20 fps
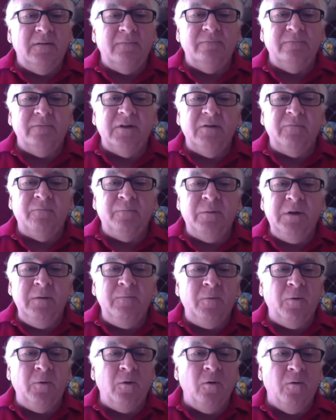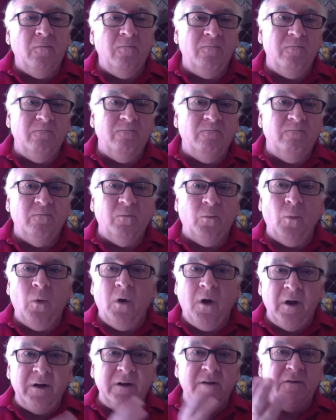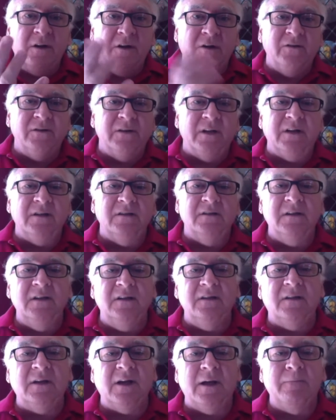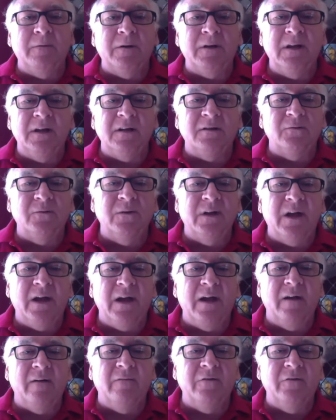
if people wanted those, they can see the type of kits we have.